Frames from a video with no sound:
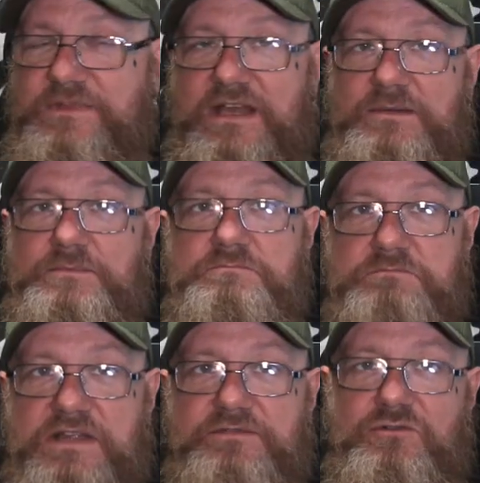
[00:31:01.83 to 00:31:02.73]
Now,
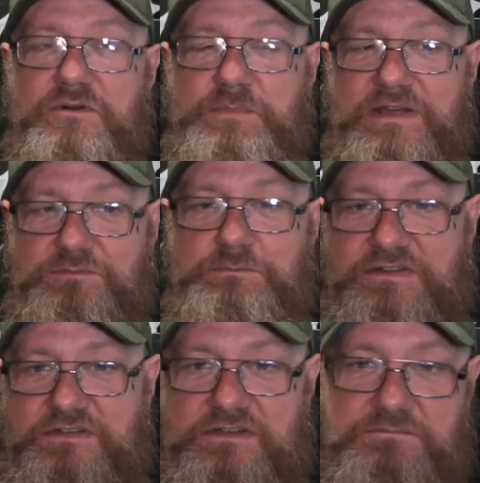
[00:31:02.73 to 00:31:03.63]
if you're a best
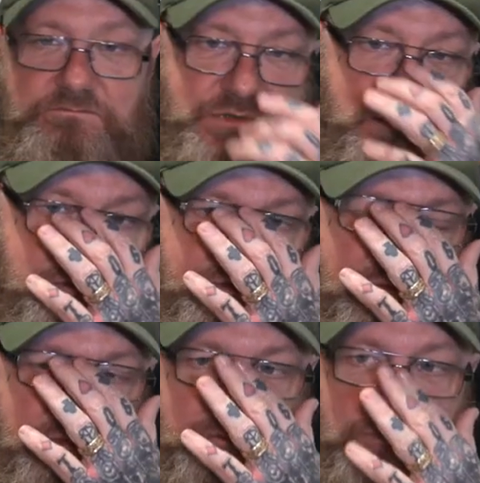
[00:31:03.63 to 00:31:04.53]
bitter
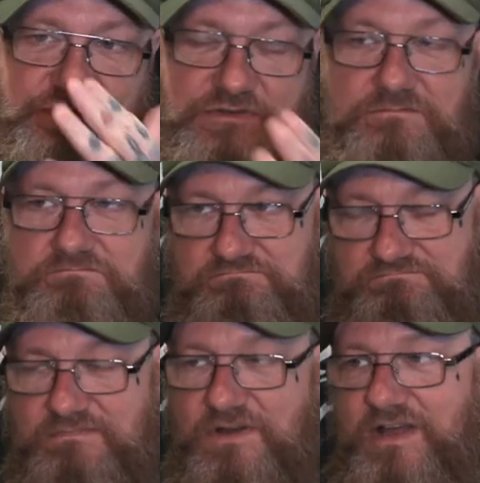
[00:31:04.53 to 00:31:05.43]
connoisseur, which
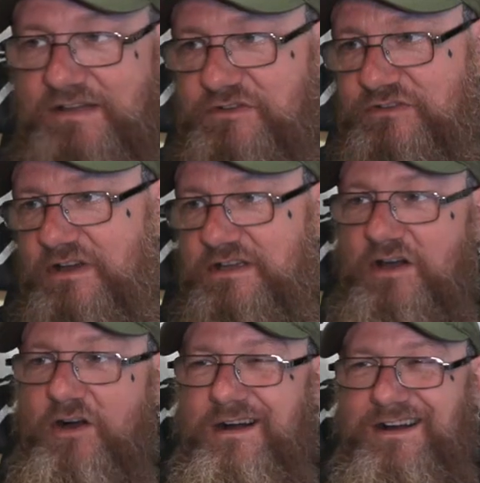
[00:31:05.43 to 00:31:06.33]
I have to
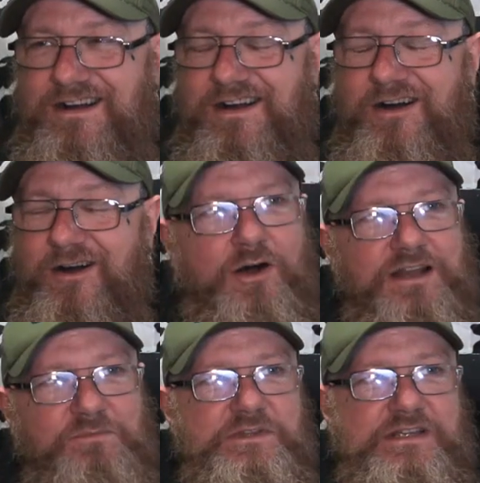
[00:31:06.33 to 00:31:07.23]
say, I
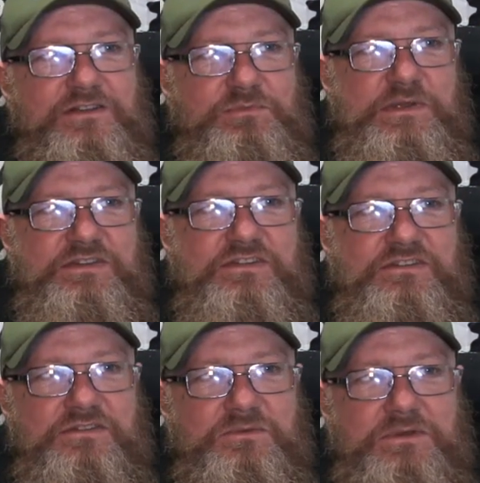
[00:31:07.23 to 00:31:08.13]
love my English
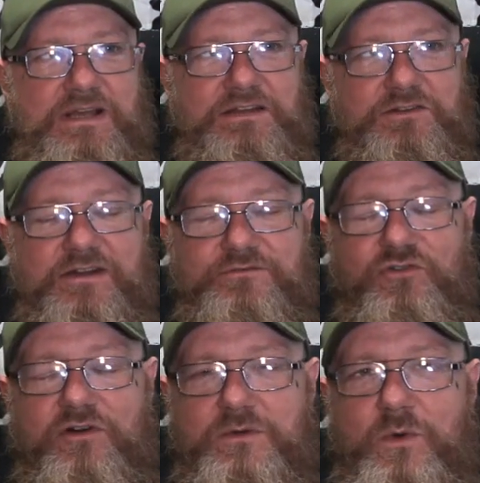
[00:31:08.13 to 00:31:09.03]
bitters and all that, and I have
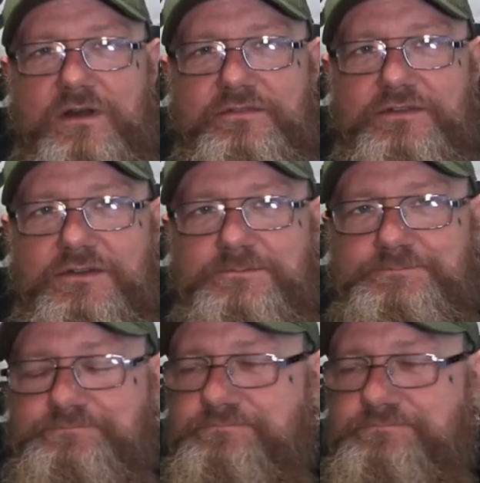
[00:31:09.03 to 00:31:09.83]
tried quite a few.